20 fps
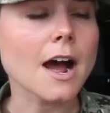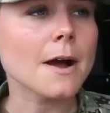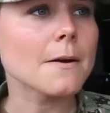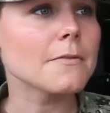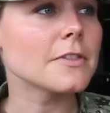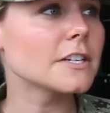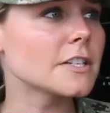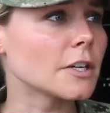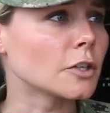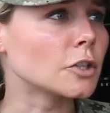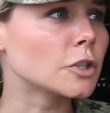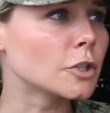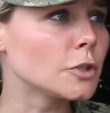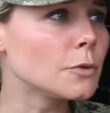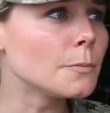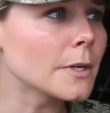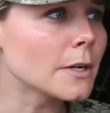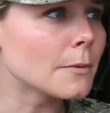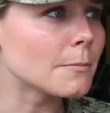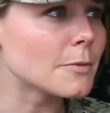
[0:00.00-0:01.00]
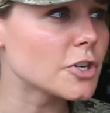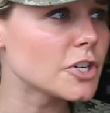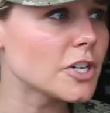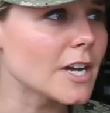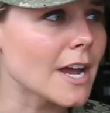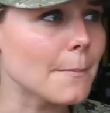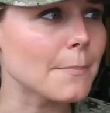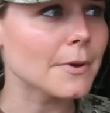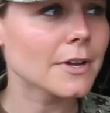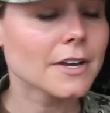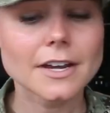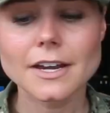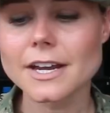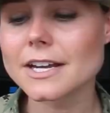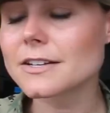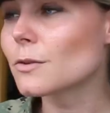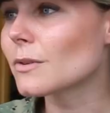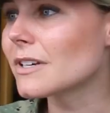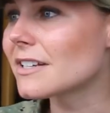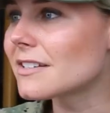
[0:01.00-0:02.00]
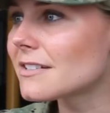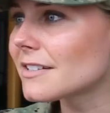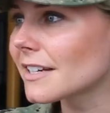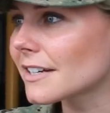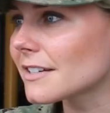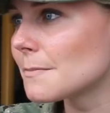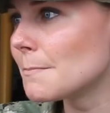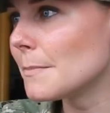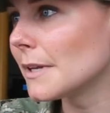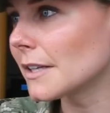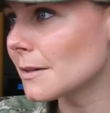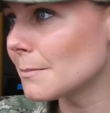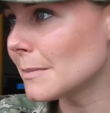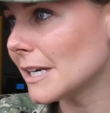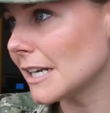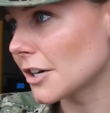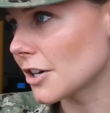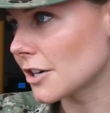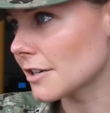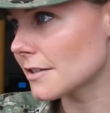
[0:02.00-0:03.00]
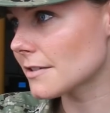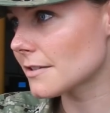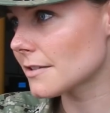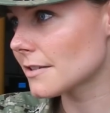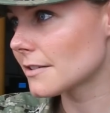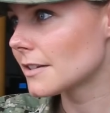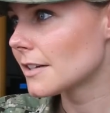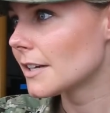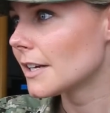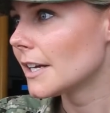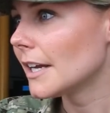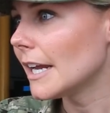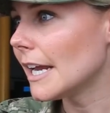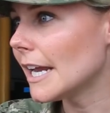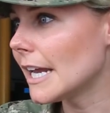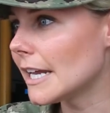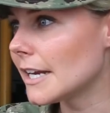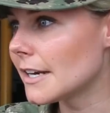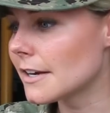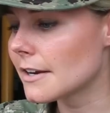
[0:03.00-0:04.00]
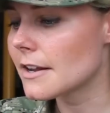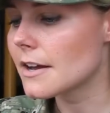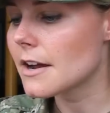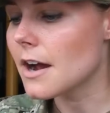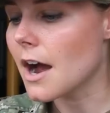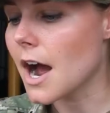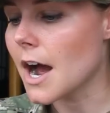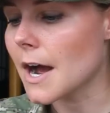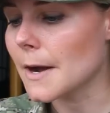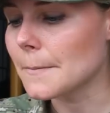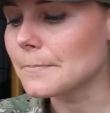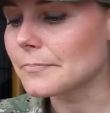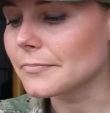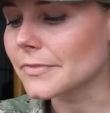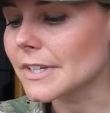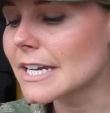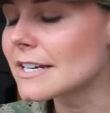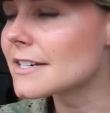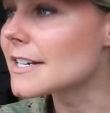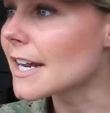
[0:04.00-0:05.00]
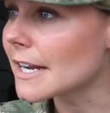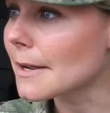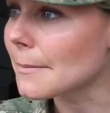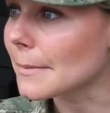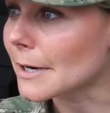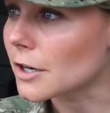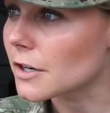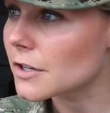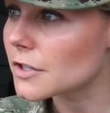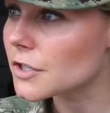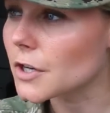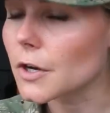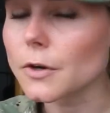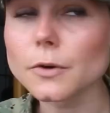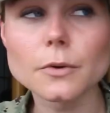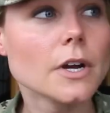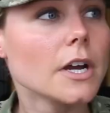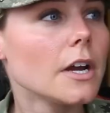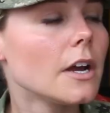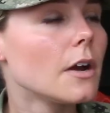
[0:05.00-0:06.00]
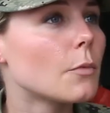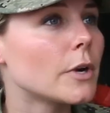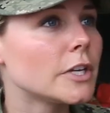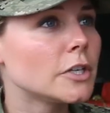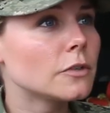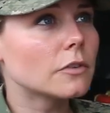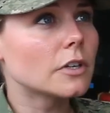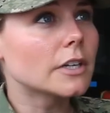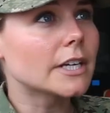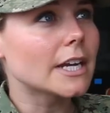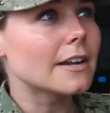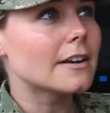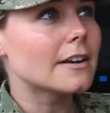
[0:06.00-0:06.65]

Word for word: uh, this aluminum ship is only six millimeters in, um, in diameter. So when you, look